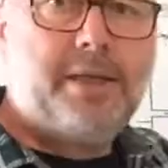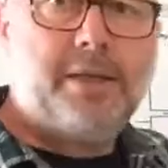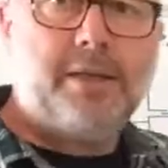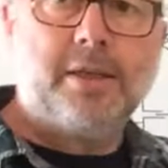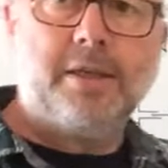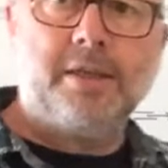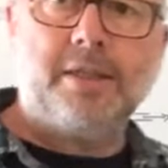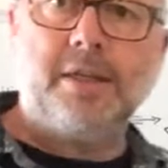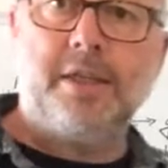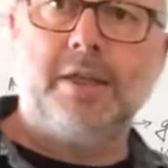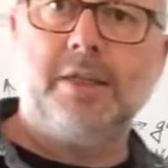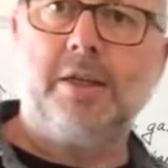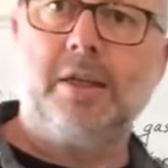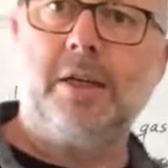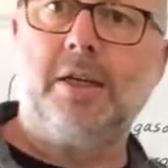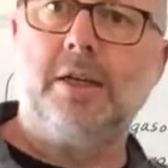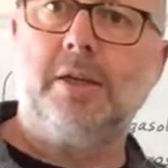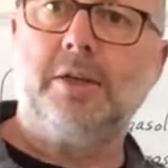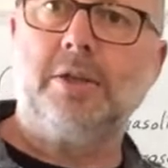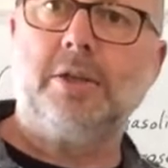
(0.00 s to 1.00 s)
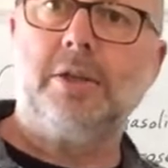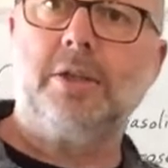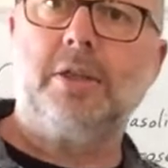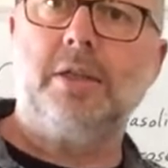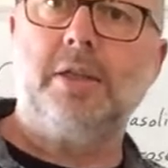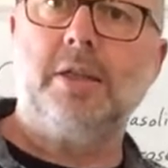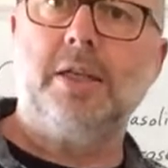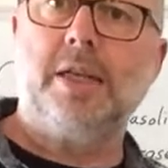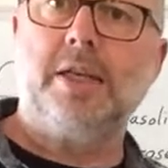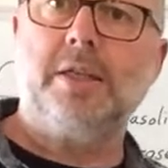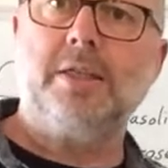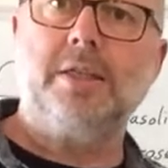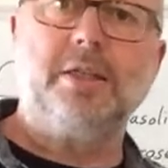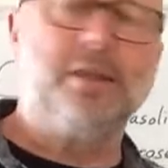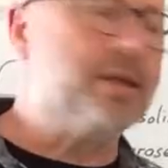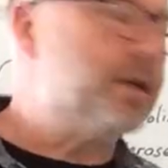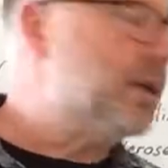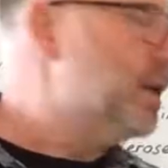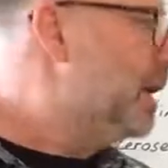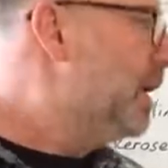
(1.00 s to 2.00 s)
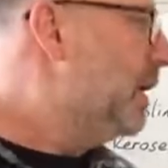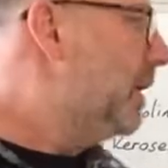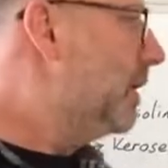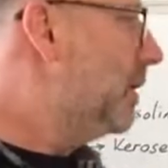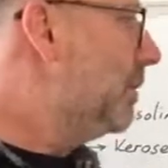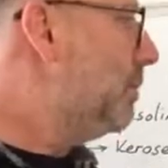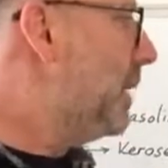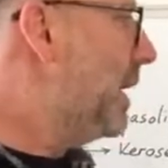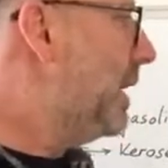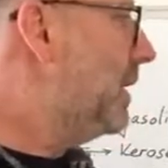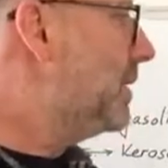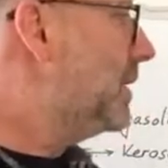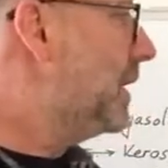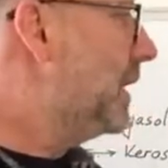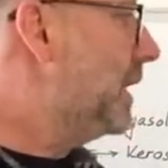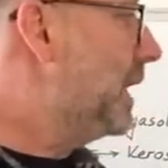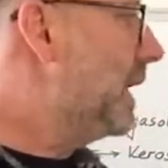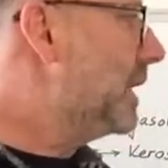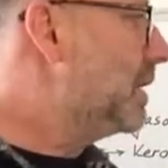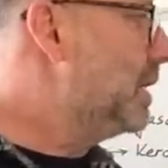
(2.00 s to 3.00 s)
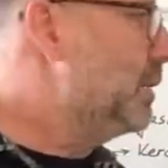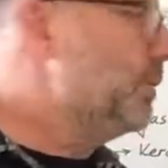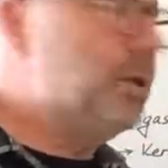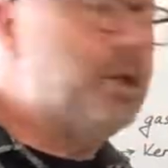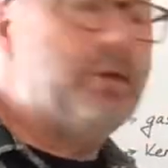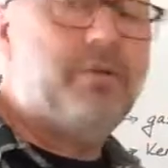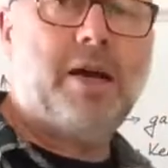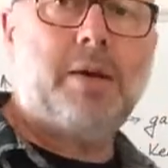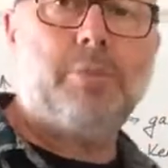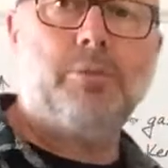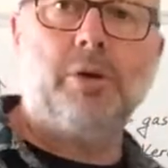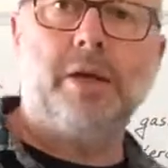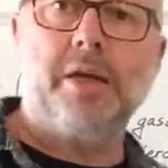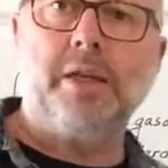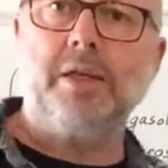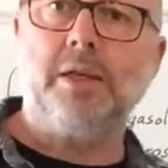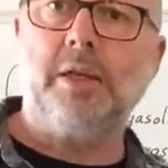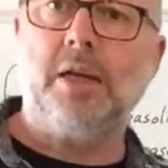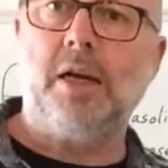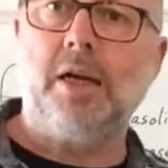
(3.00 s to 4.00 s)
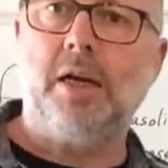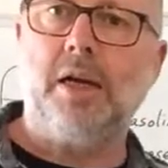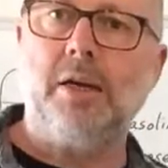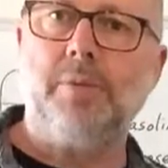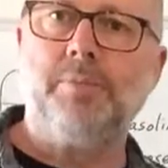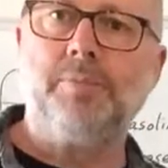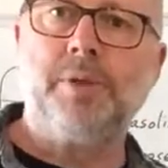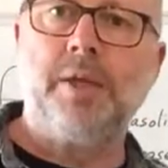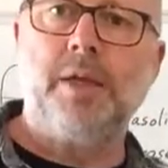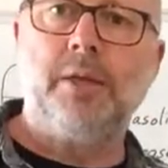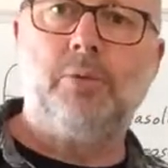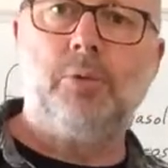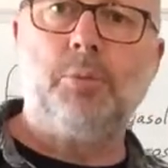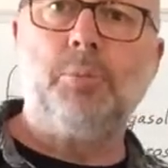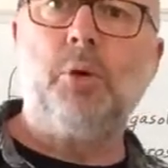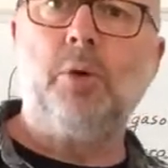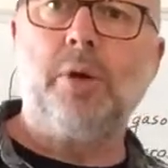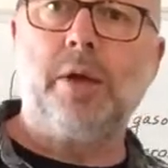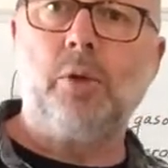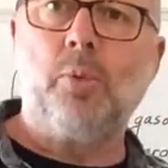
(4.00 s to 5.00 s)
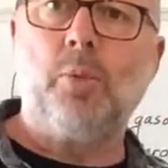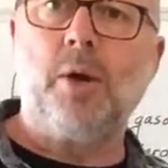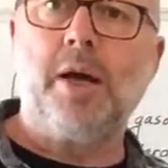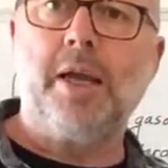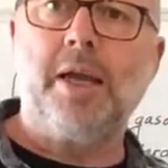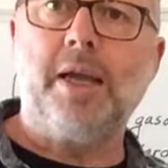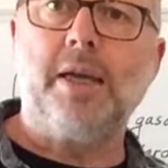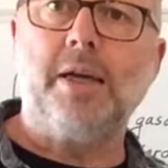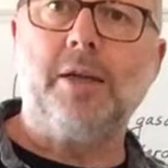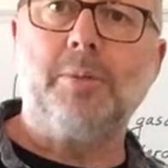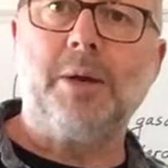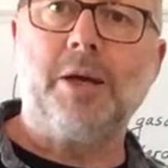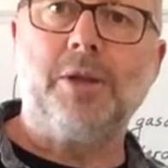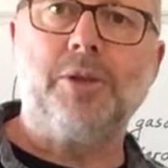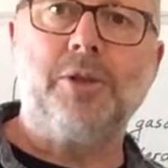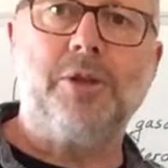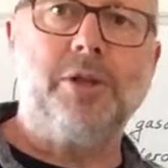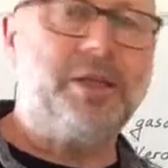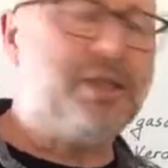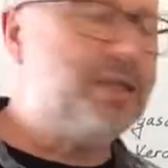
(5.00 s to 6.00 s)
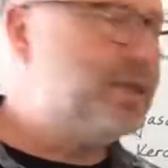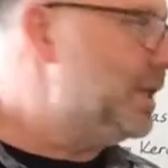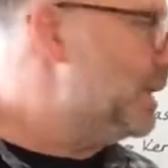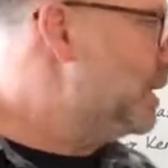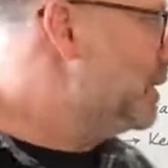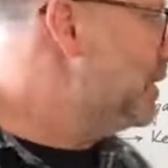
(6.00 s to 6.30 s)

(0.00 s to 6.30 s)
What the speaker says: And I said in the last lesson that pentane actually will evaporate or boil away at about 36